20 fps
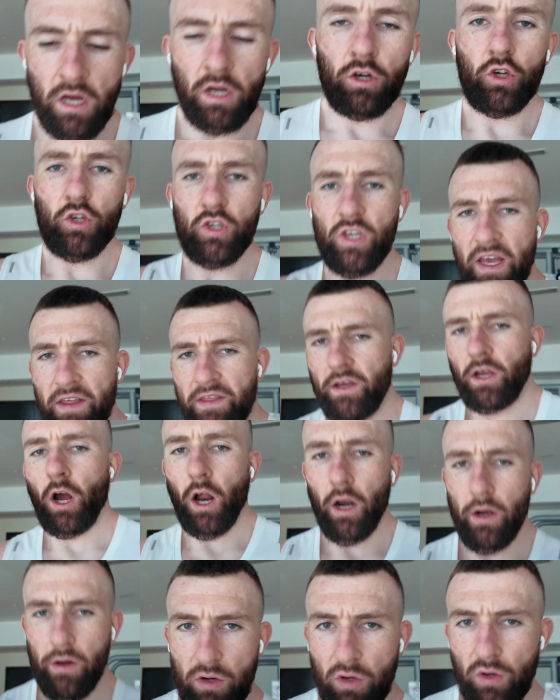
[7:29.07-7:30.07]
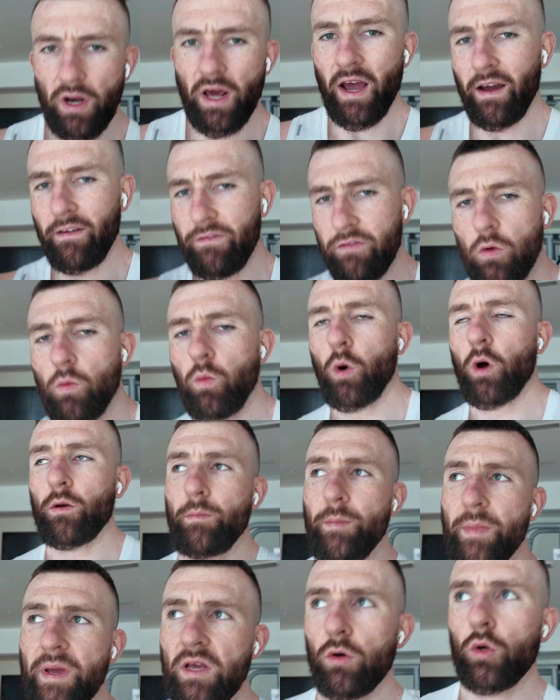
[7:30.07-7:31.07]
just getting the cardio done after one
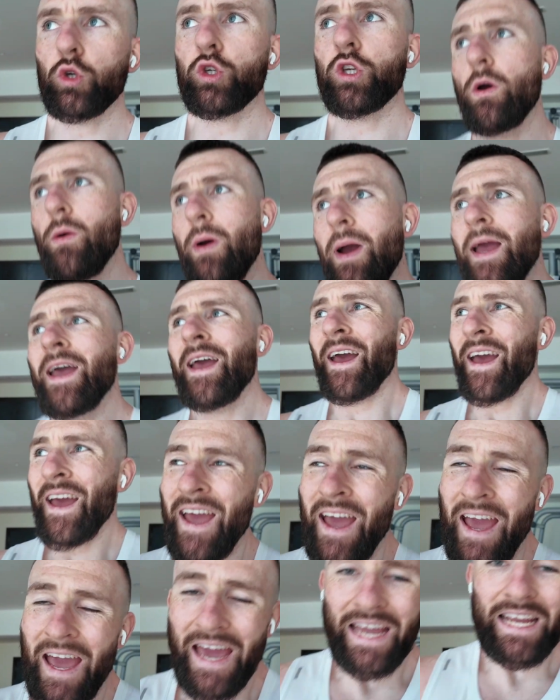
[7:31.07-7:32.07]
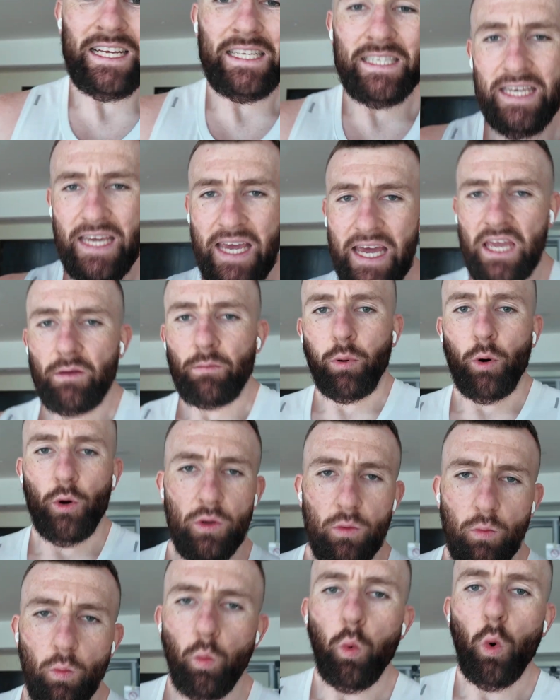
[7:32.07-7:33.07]
meal. So
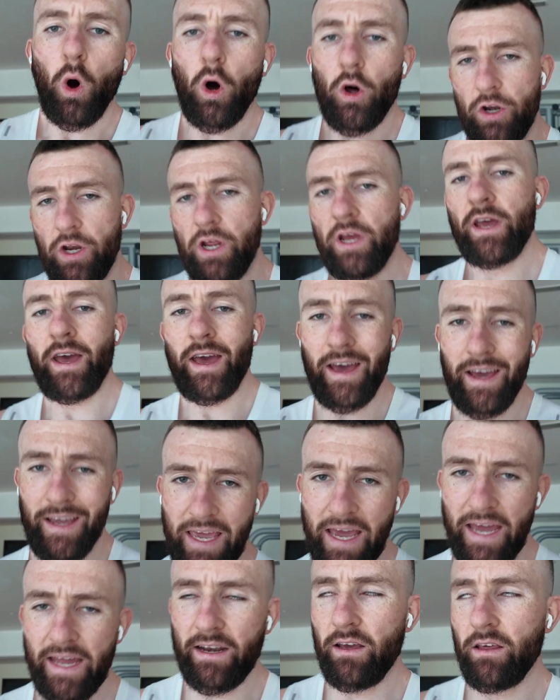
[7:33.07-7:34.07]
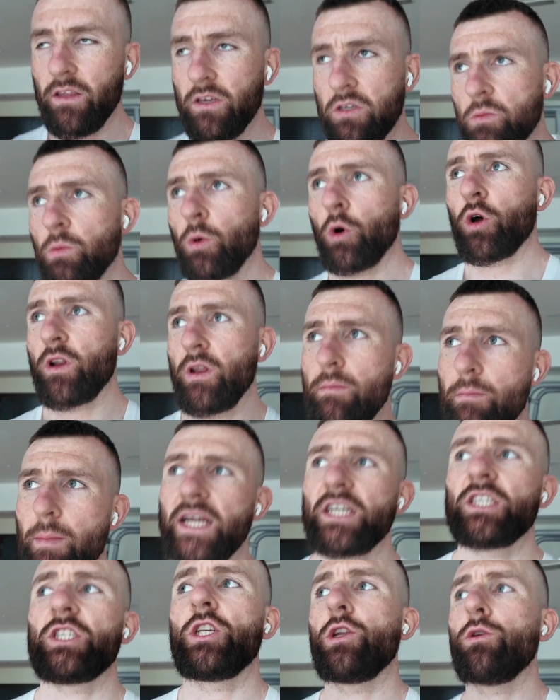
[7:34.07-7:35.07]
88.1 again this morning,
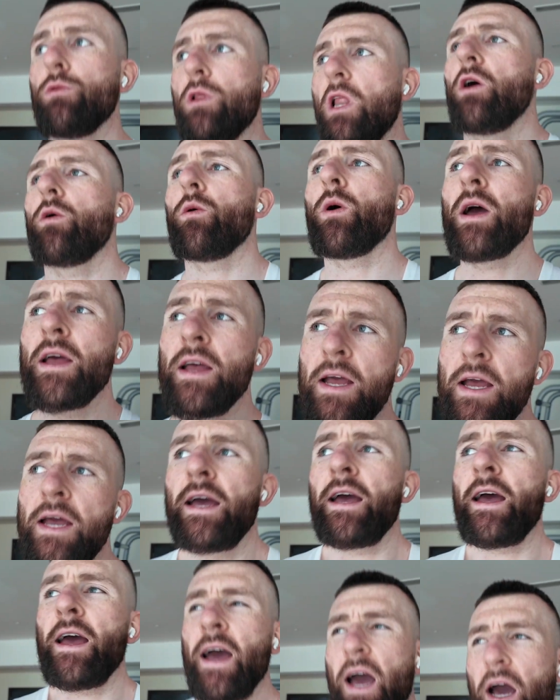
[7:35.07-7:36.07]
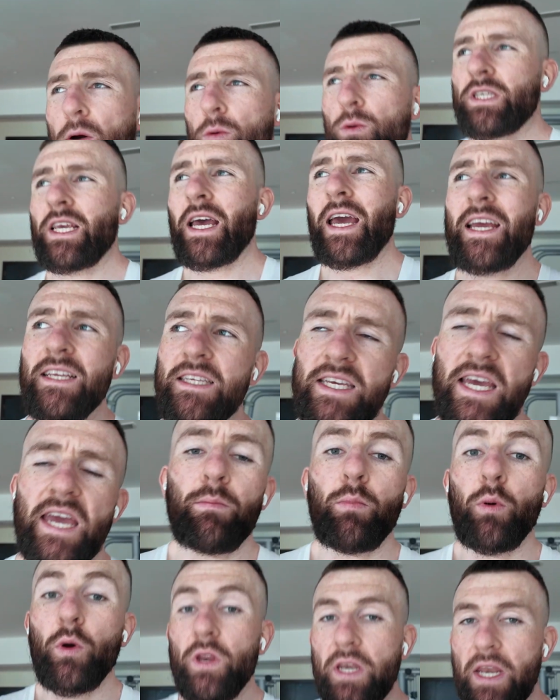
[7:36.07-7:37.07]
match new low. I was
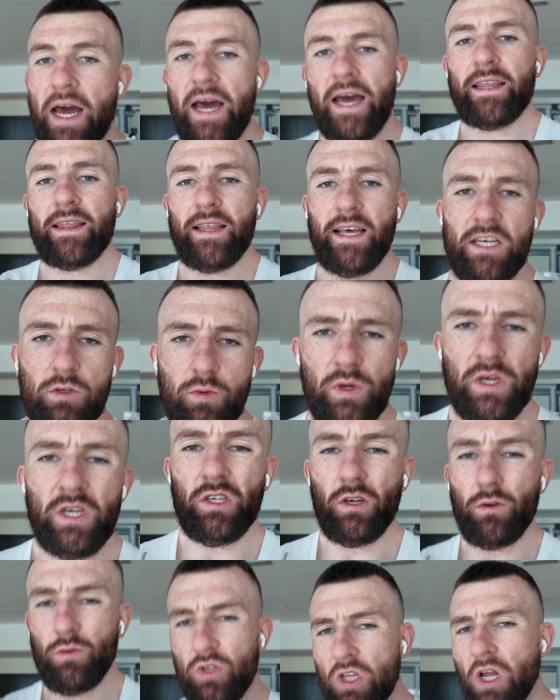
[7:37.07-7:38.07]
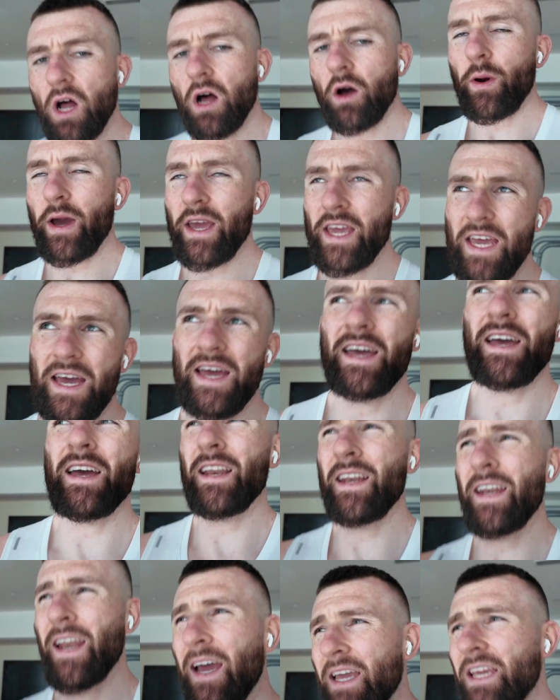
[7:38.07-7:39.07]
88.9 last week, so start weight
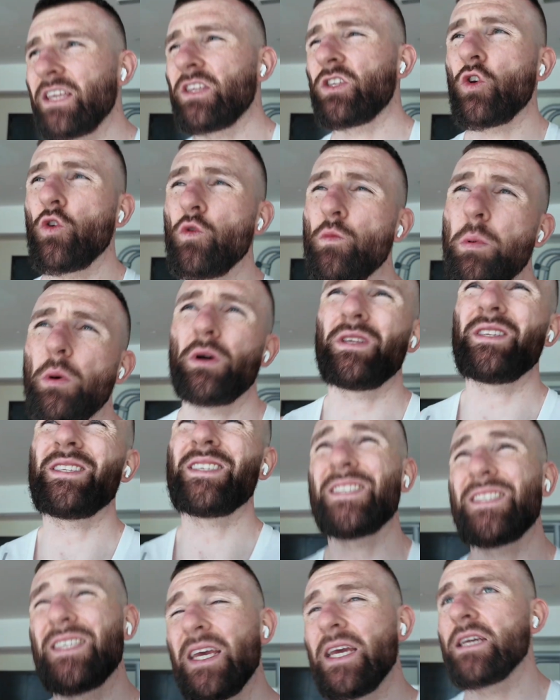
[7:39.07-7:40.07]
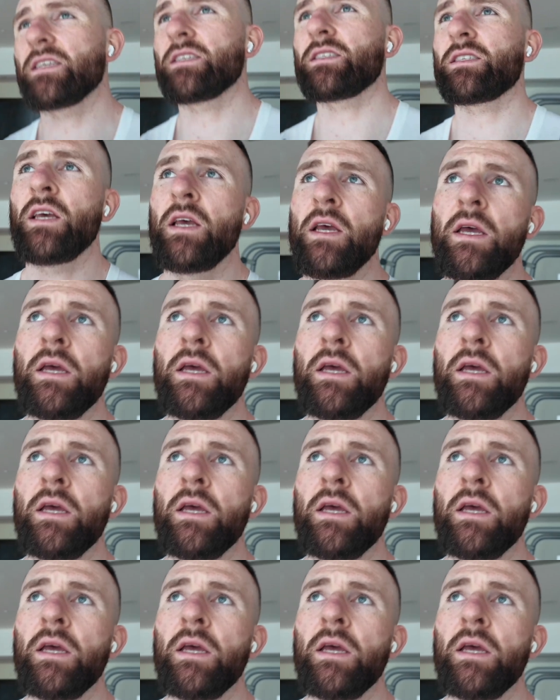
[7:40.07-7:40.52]
92.6.